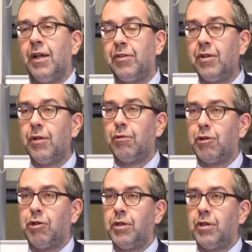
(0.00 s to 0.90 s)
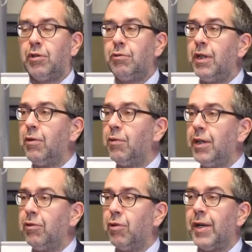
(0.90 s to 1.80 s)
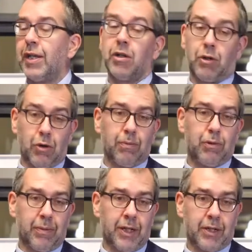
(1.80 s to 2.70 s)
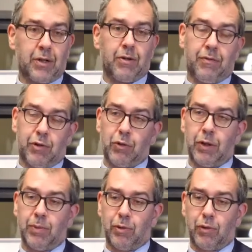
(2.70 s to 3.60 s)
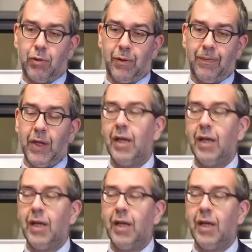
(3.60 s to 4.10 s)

until Russia is really willing to make a compromise and offer a quid pro quo.